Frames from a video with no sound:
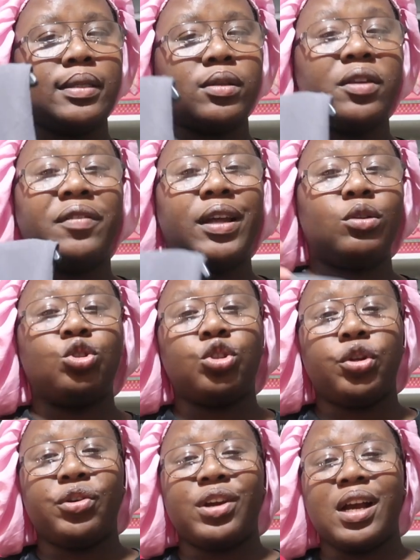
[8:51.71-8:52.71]
So if I don't
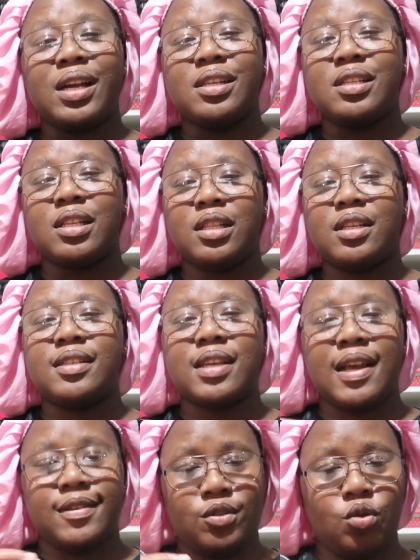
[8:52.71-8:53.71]
show you guys in these,
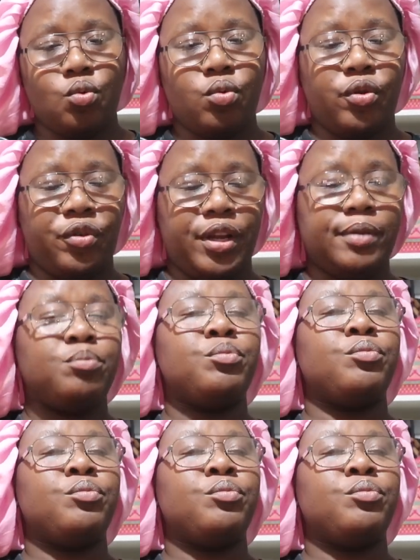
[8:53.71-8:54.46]
guys, don't worry,